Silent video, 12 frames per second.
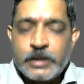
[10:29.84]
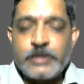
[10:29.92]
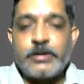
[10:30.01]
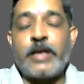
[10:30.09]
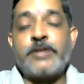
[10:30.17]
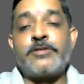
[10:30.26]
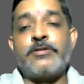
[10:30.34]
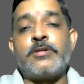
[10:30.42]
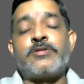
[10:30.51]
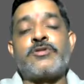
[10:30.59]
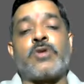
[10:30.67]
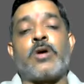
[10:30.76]
National
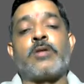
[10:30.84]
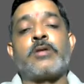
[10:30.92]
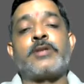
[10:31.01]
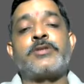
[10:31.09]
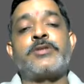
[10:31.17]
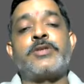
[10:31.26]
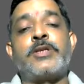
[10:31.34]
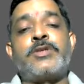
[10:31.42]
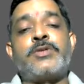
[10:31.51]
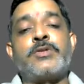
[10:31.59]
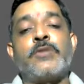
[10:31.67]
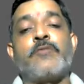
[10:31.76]
Stock
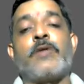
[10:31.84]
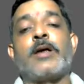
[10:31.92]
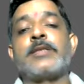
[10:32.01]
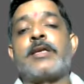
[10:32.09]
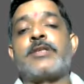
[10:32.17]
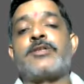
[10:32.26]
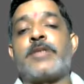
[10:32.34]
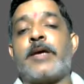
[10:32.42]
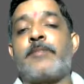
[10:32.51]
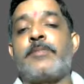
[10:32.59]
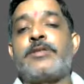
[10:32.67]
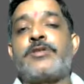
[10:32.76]
Exchange was
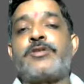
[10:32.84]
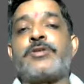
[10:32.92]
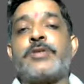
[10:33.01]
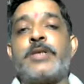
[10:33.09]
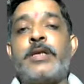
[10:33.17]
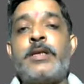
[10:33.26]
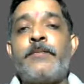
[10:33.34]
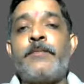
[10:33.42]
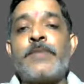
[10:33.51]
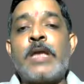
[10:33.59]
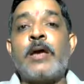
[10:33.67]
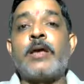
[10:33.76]
established in
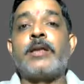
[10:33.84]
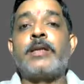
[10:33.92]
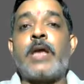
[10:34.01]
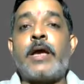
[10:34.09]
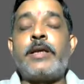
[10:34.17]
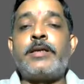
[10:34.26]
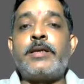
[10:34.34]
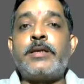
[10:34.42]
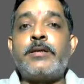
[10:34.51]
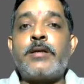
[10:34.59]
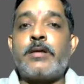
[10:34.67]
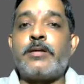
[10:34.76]

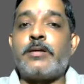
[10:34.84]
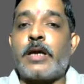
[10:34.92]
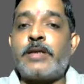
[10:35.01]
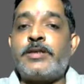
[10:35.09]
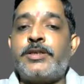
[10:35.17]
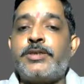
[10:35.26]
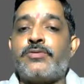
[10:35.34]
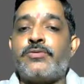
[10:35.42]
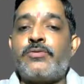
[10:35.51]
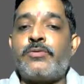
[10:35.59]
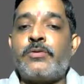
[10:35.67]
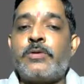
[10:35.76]

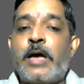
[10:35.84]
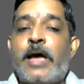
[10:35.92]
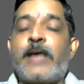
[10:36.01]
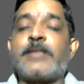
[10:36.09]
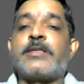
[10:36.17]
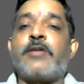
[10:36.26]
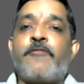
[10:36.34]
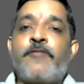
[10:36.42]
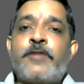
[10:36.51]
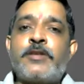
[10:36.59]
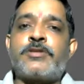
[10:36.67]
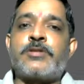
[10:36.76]
1992 as the
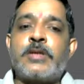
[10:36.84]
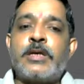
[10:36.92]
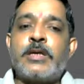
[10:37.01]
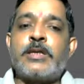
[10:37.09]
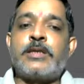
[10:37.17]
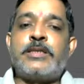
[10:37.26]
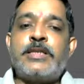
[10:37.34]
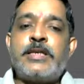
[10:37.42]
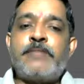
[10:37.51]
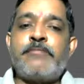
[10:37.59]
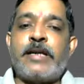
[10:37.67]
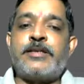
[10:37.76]
first
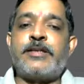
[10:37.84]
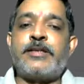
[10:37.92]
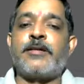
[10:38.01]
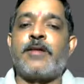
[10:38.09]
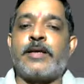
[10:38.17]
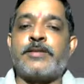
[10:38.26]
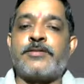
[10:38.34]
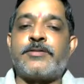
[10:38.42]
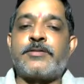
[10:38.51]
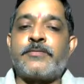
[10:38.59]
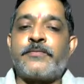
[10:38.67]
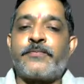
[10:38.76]
dematerialized
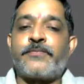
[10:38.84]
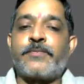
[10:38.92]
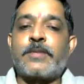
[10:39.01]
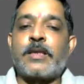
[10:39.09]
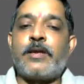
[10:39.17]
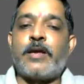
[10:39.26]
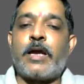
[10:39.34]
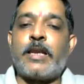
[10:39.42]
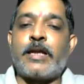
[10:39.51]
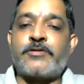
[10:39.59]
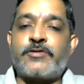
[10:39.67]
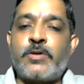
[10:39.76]

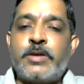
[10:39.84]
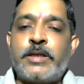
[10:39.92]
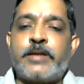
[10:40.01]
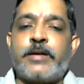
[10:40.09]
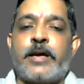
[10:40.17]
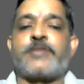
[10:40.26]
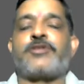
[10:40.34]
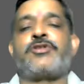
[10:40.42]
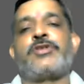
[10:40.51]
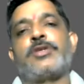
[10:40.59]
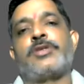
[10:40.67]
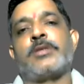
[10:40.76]
electronic
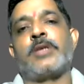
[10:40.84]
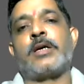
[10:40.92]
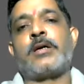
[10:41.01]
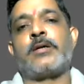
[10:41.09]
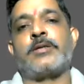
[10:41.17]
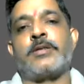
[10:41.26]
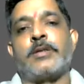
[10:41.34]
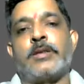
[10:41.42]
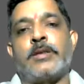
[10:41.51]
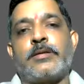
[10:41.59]
exchange in the country.